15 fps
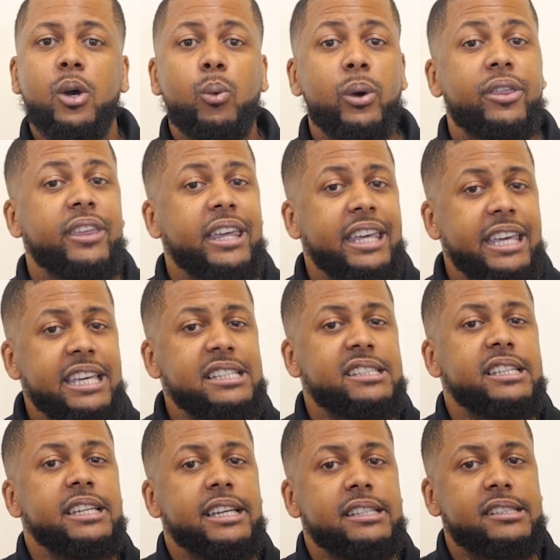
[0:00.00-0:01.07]
With
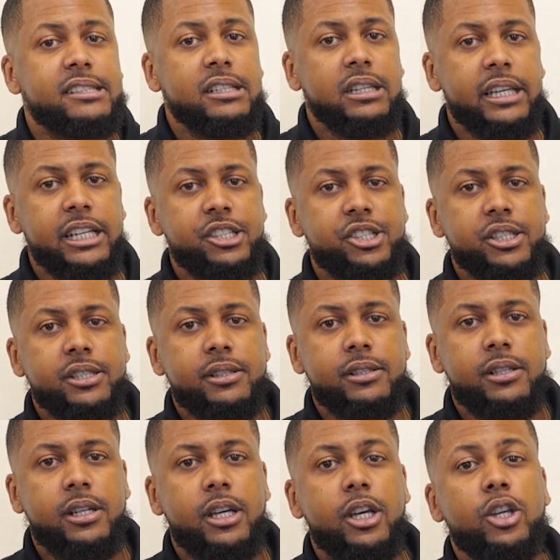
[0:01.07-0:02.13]
easy installation,
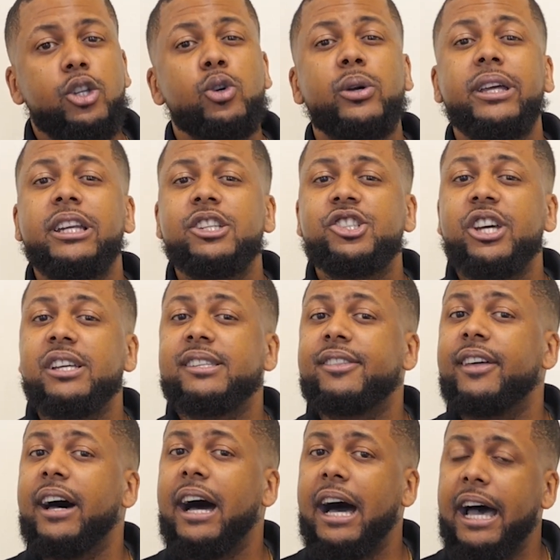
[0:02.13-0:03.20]
you can
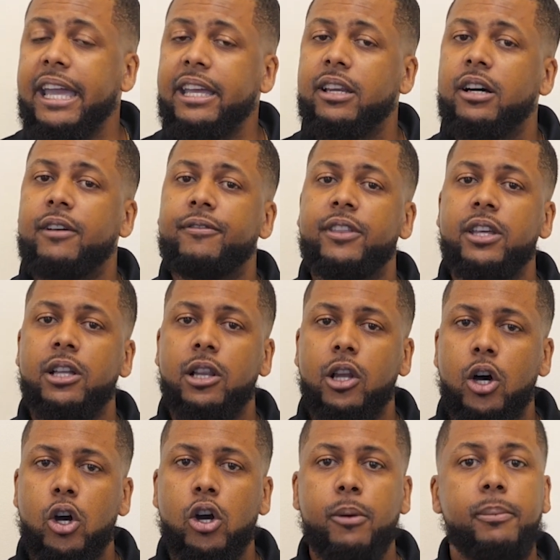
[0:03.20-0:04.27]
adjust the height of the
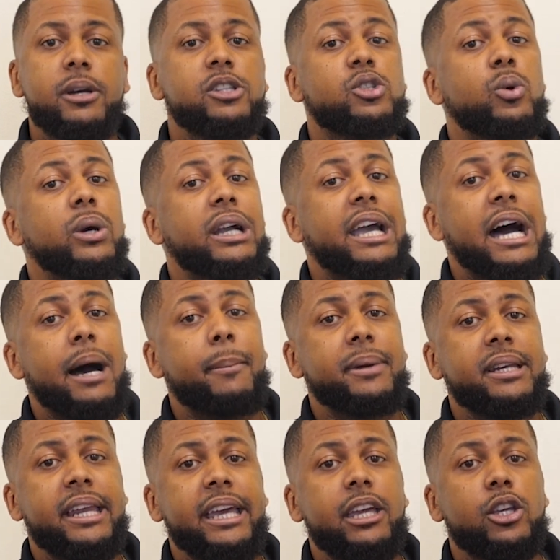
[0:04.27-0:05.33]
alarm to
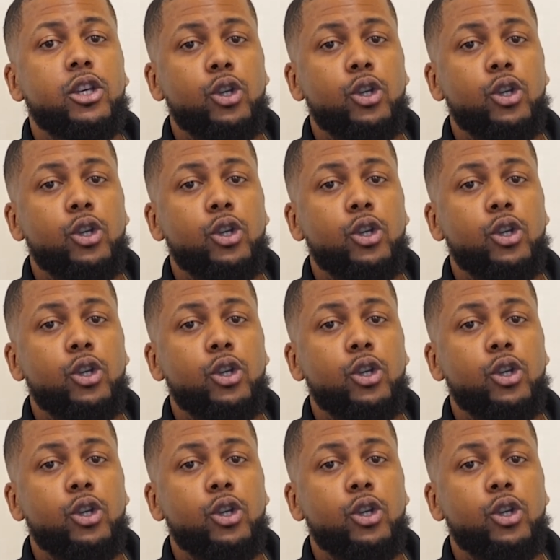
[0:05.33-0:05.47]
accommodate